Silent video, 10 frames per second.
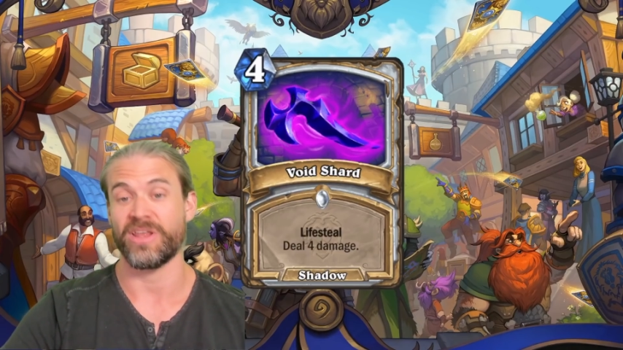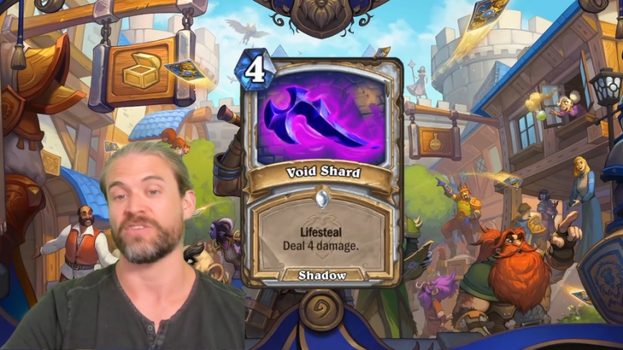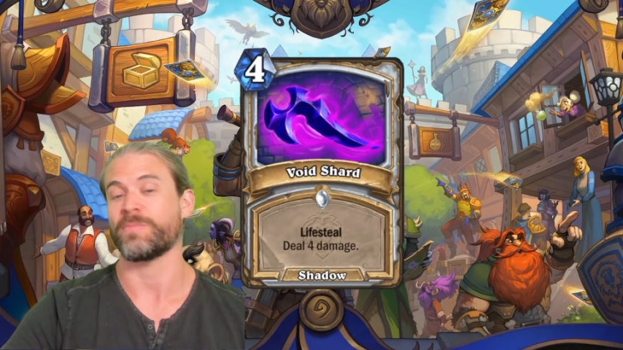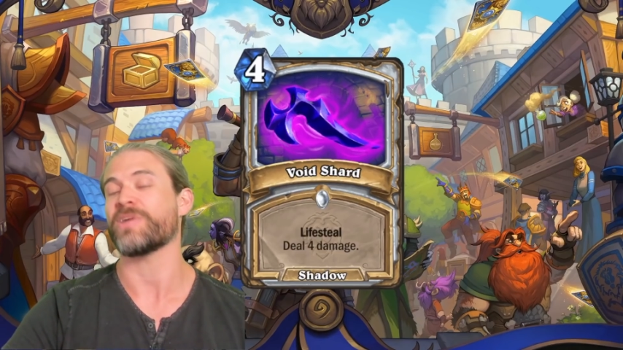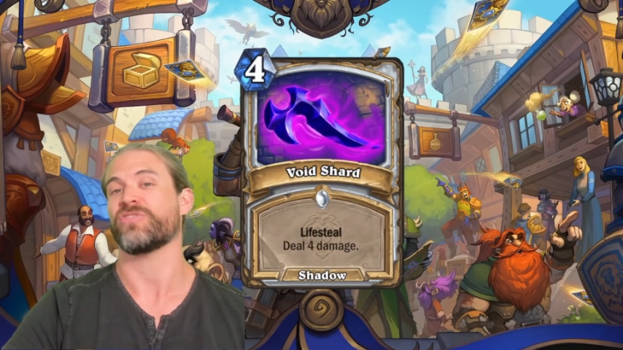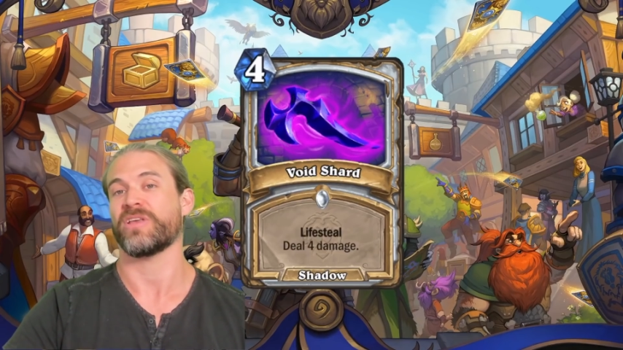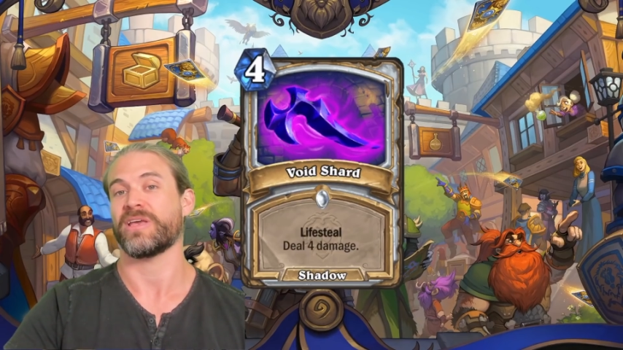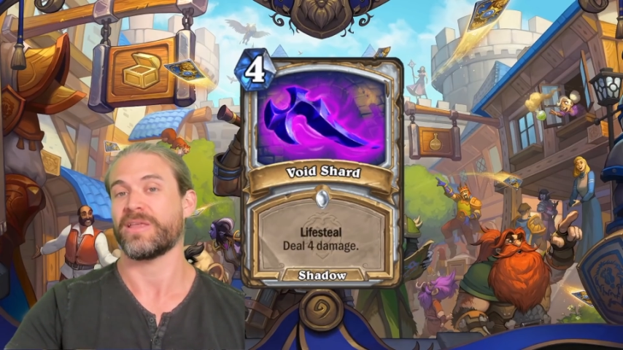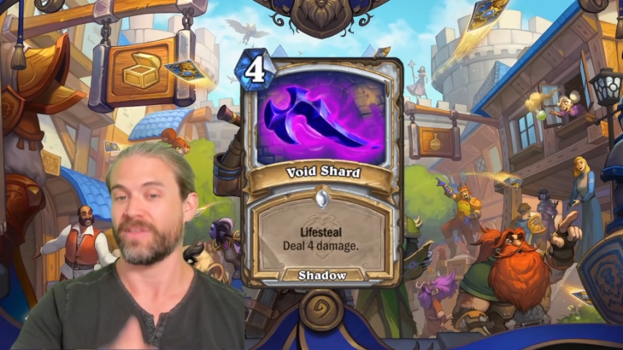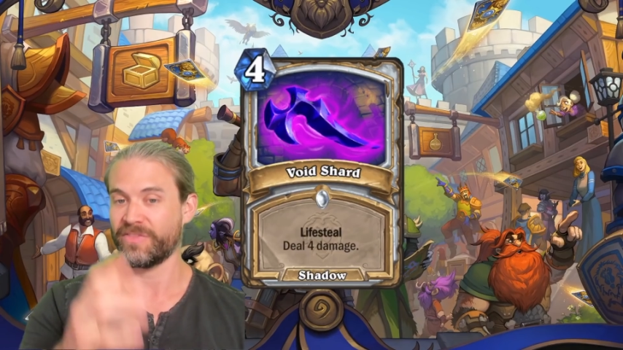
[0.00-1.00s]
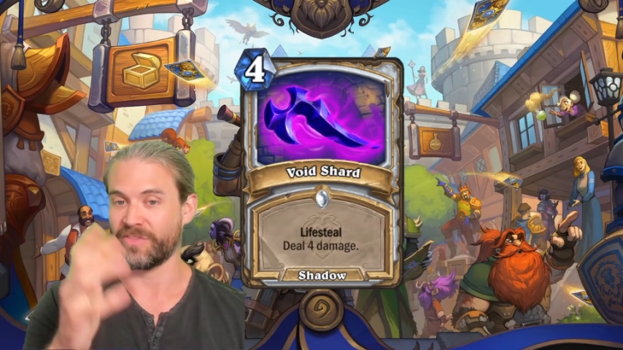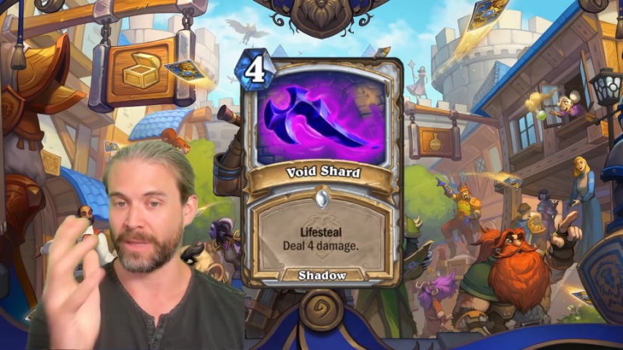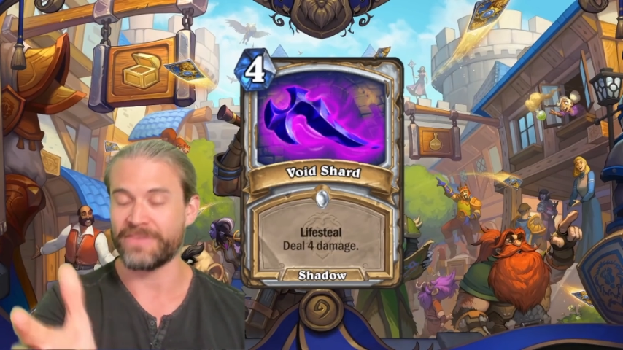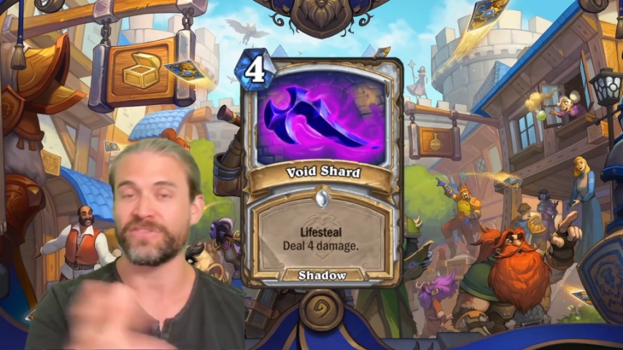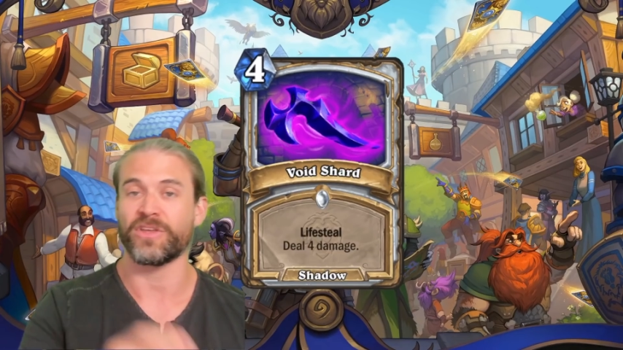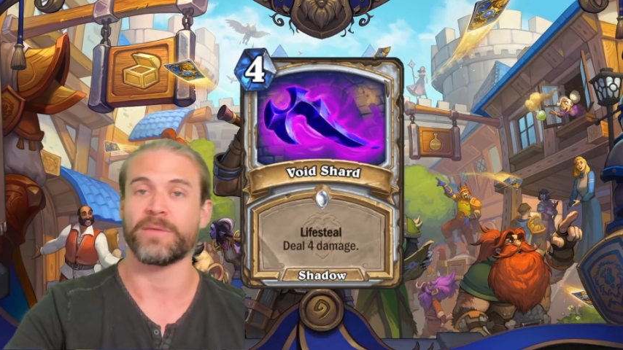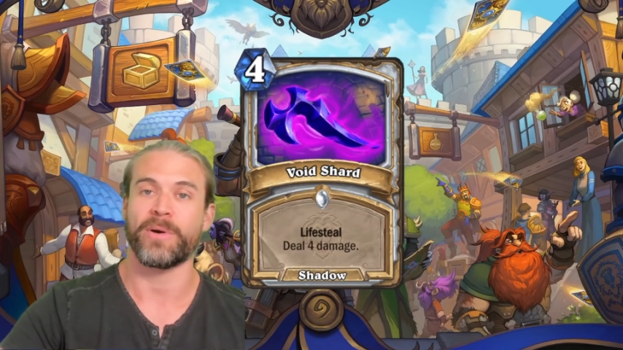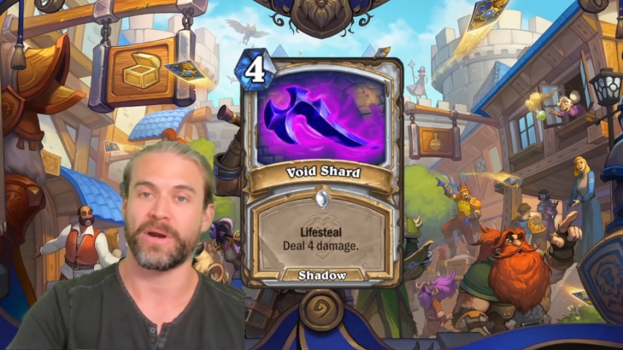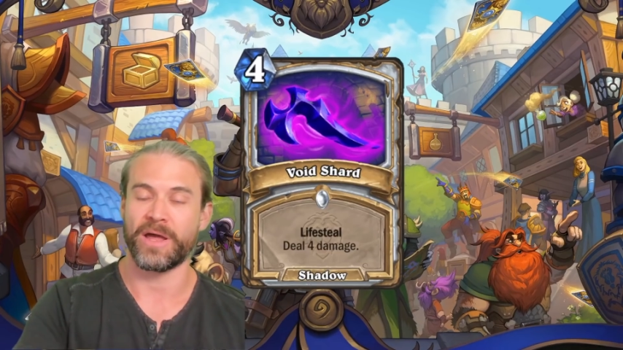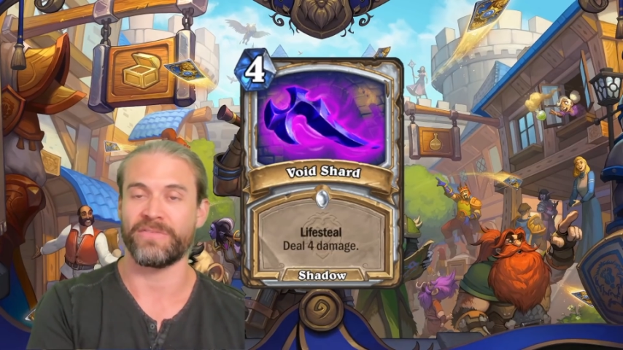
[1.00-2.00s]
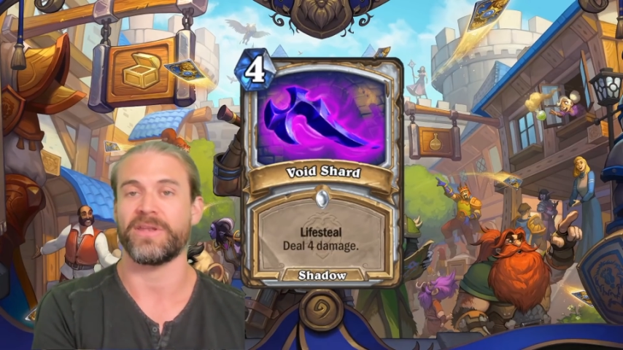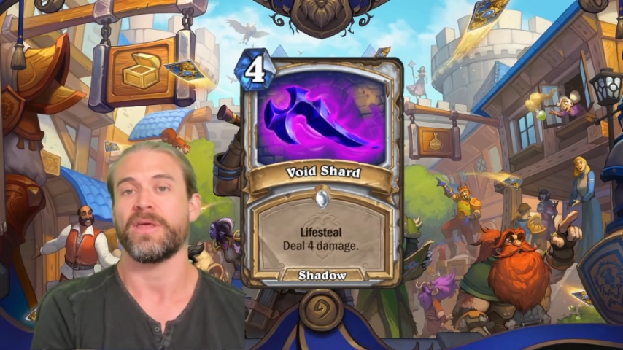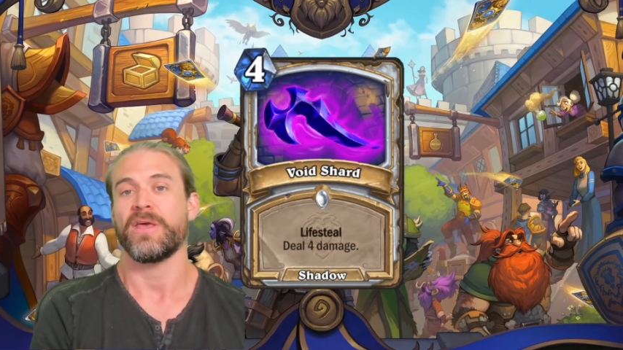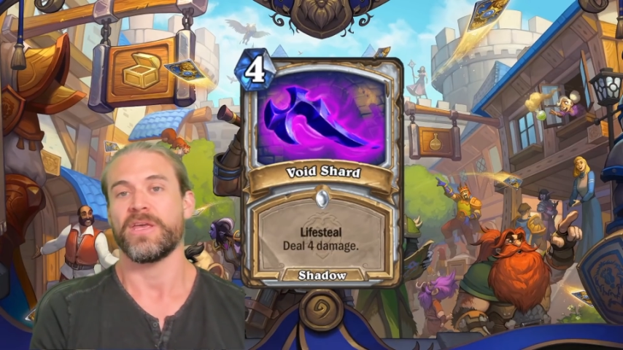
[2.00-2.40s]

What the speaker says: especially the lifesteal component of it.